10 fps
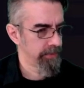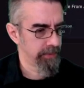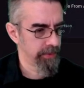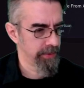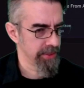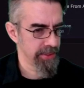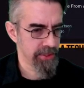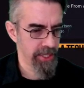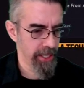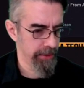What does his
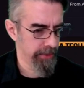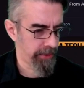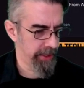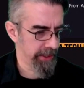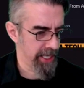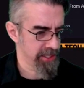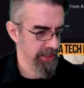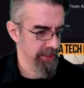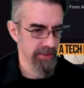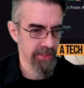channel look like? I should
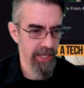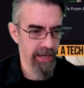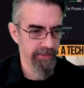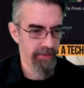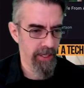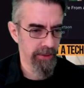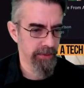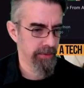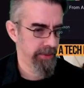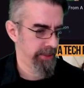give this guy a follow.